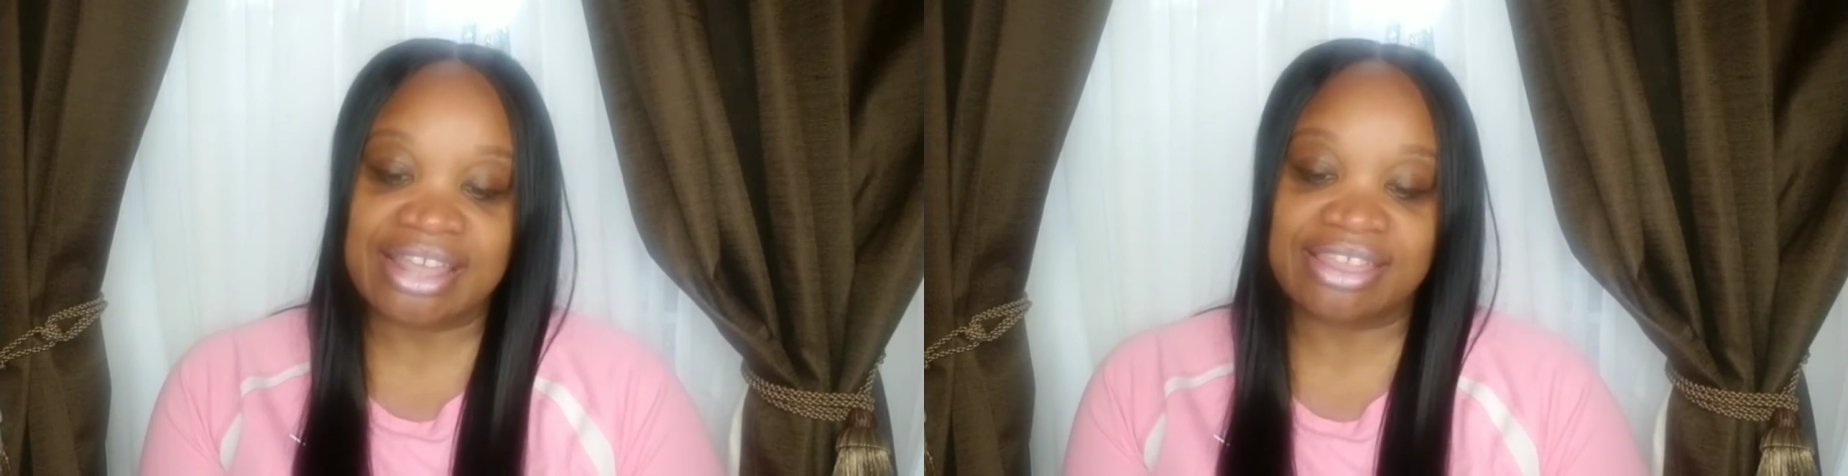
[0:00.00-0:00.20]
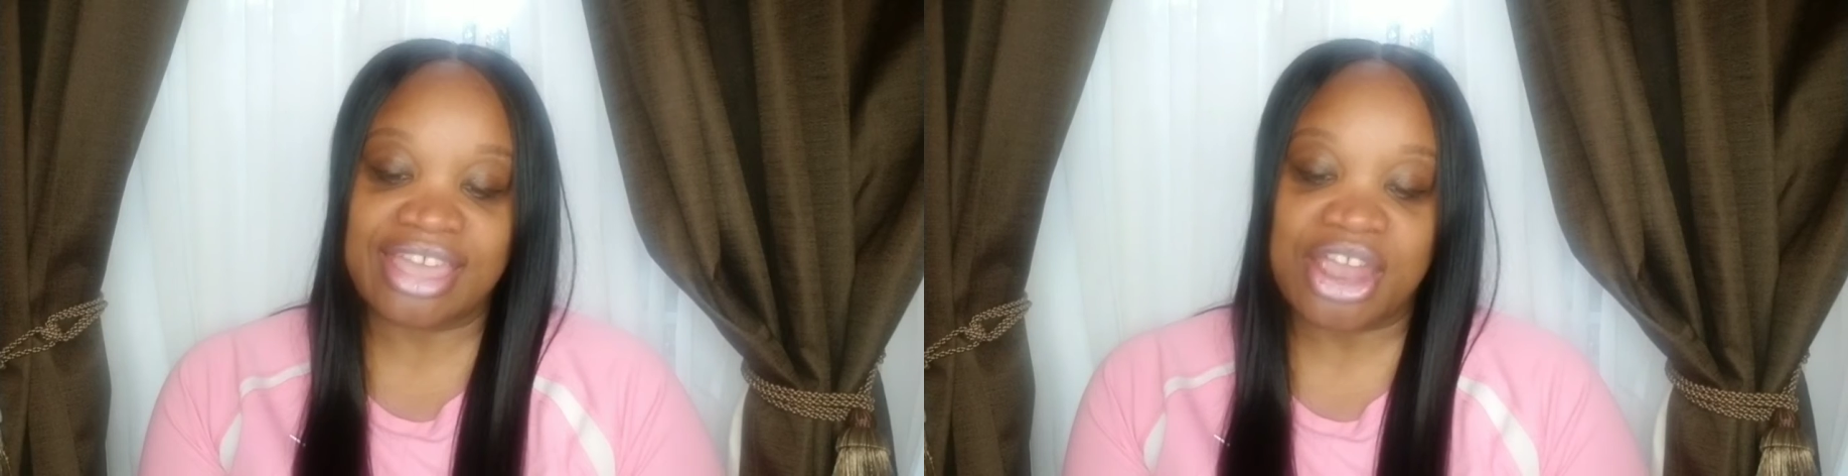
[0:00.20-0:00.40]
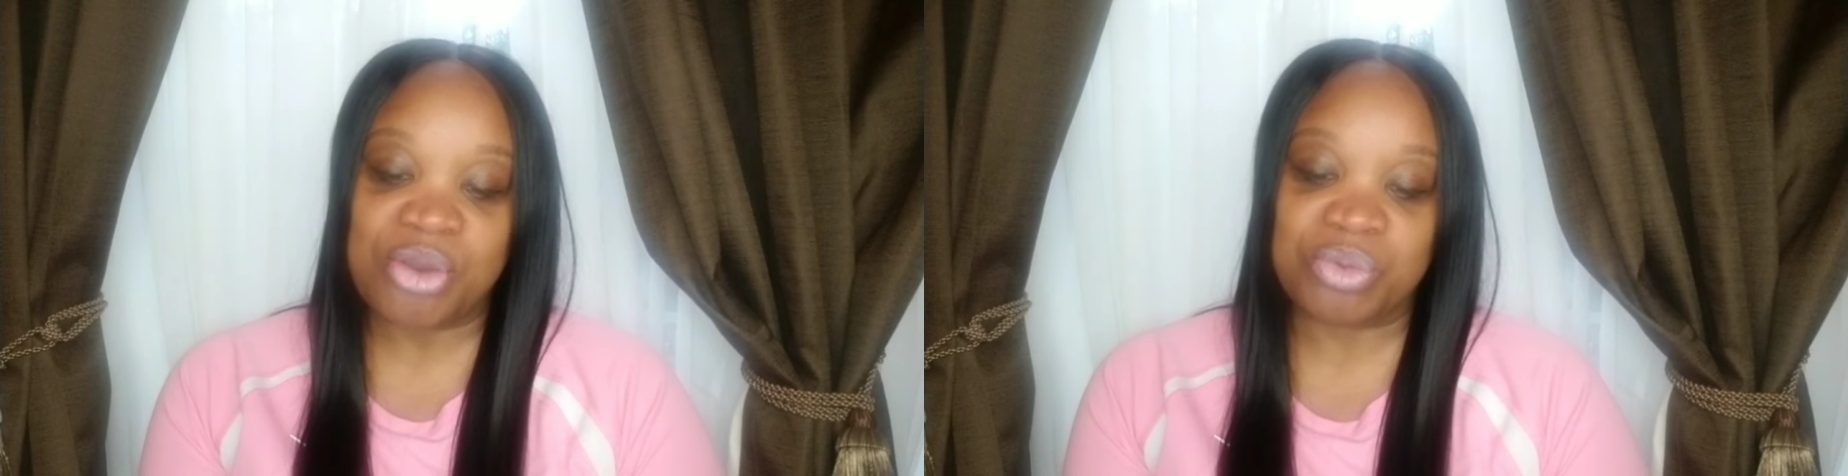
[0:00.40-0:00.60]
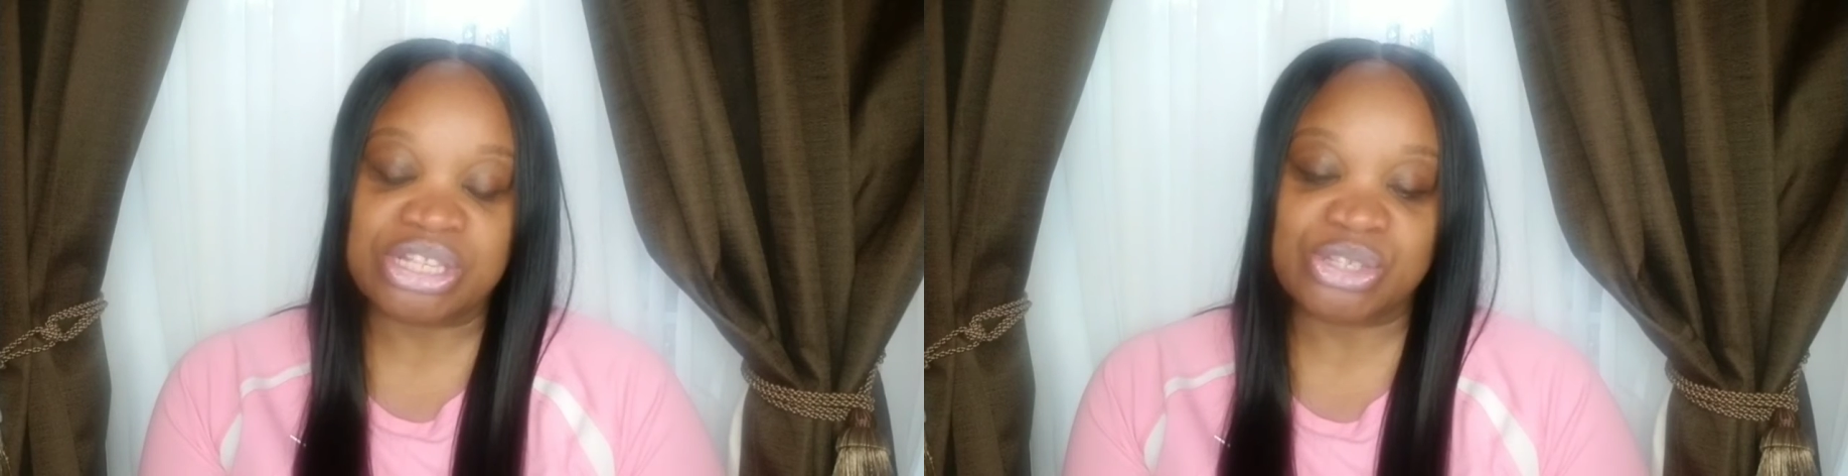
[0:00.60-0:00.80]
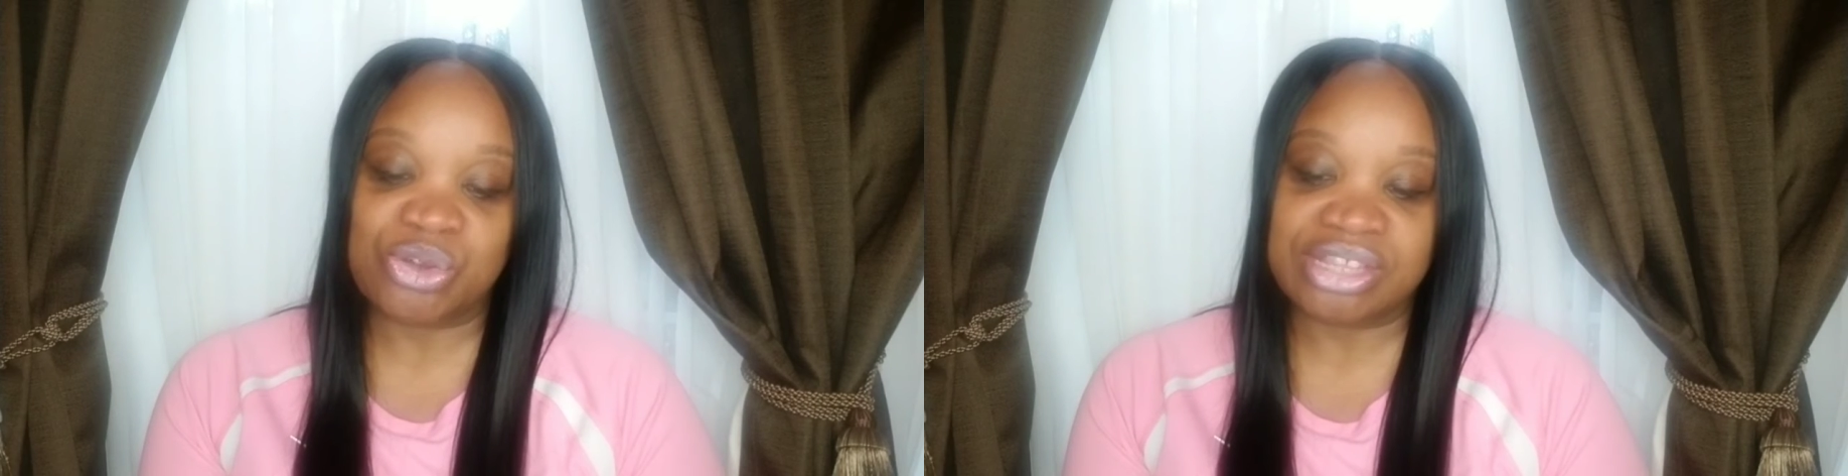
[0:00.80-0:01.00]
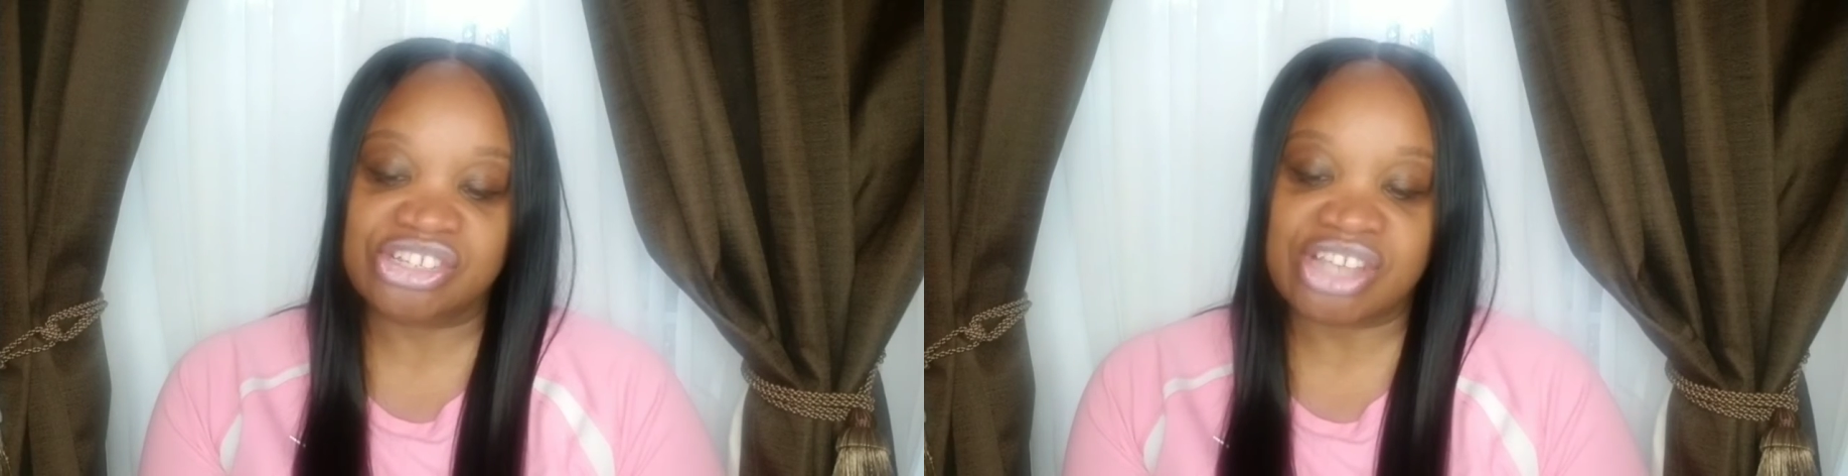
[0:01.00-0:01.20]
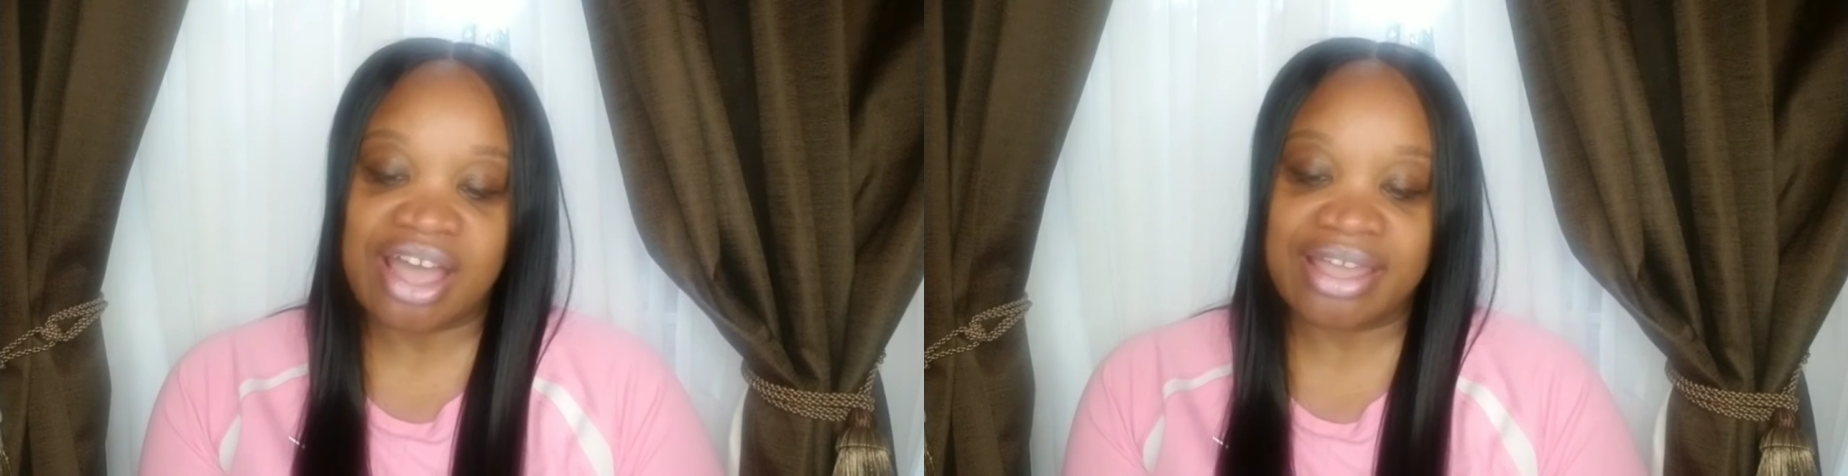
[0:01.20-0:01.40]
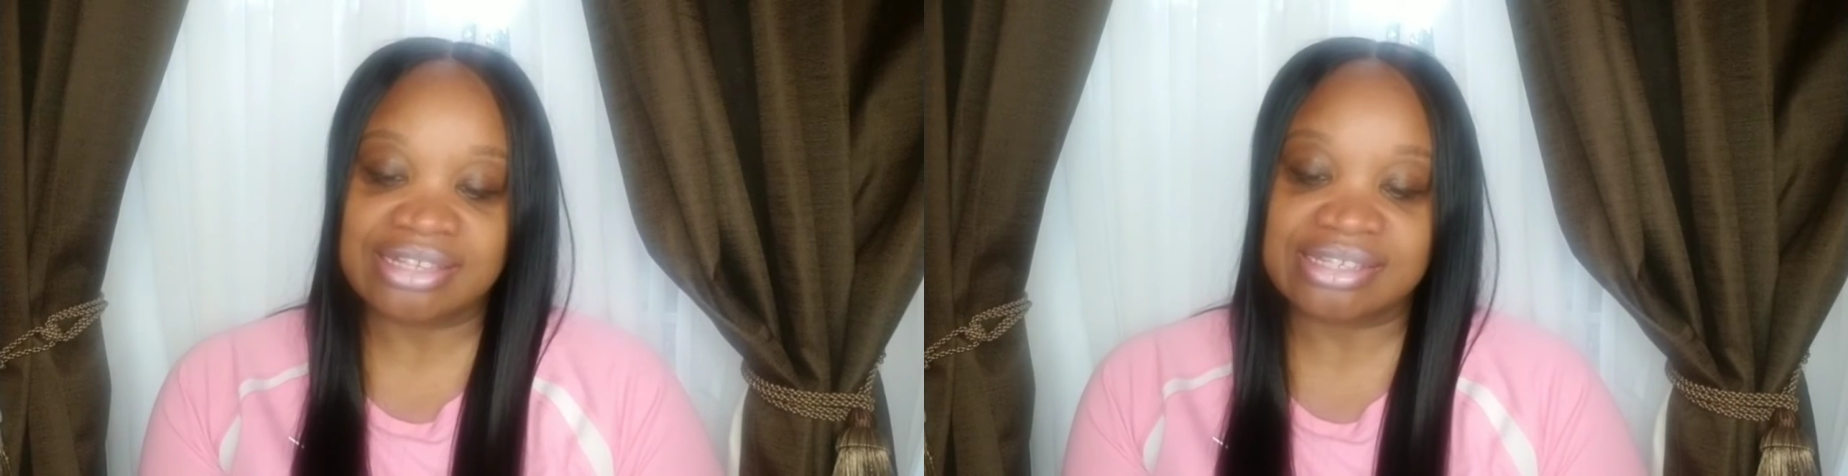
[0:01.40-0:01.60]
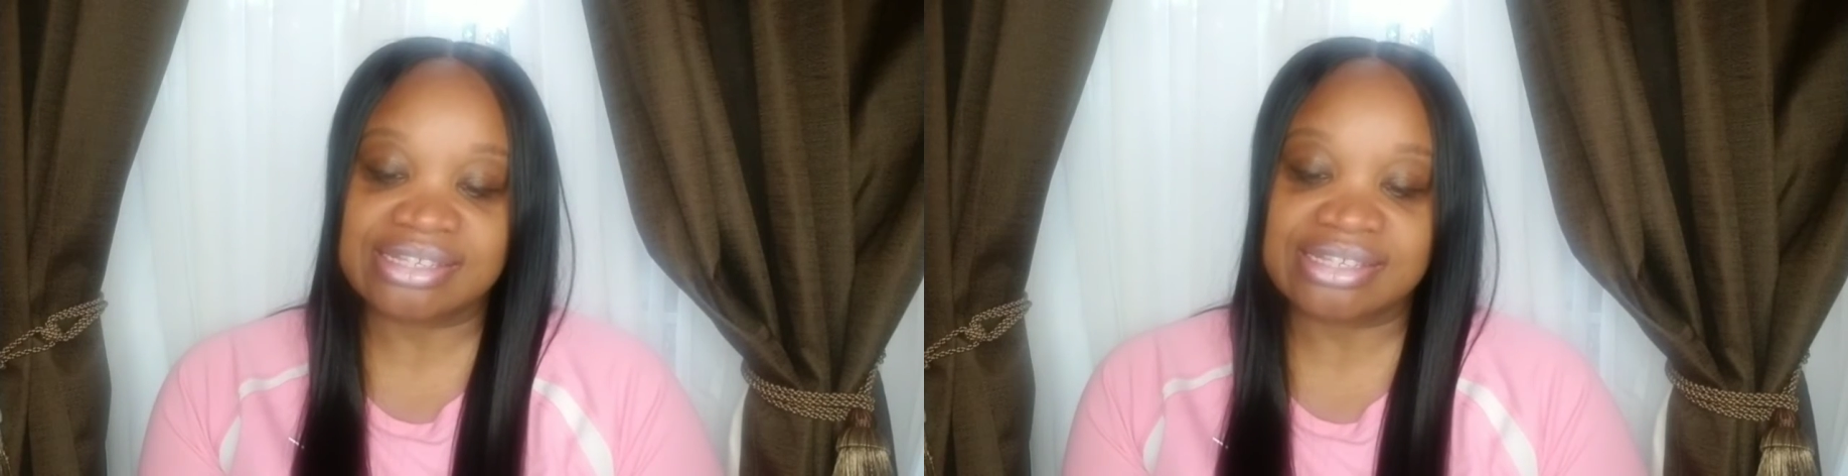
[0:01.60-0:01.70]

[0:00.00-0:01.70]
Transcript: and there we saw the giants,